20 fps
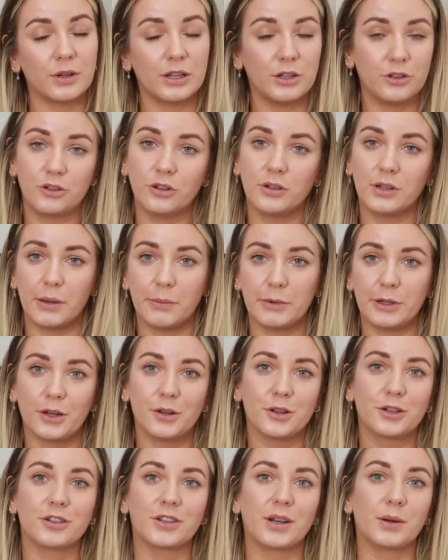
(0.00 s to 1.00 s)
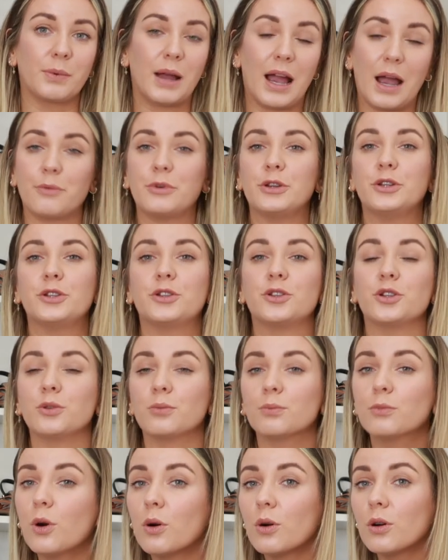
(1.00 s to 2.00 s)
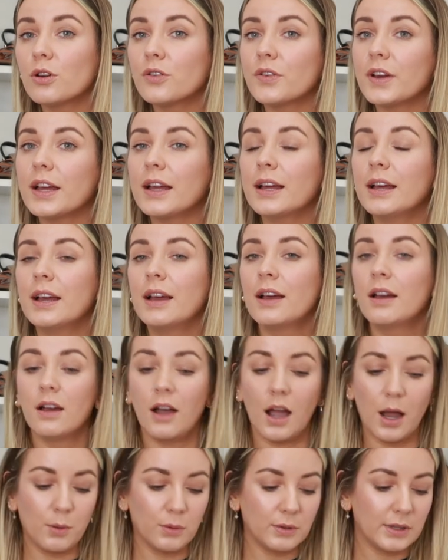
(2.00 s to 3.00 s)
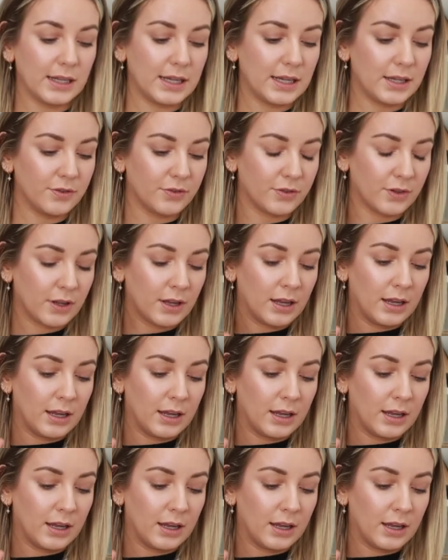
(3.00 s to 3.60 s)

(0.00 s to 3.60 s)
then do let me know, because I'm happy to do more of it. I will leave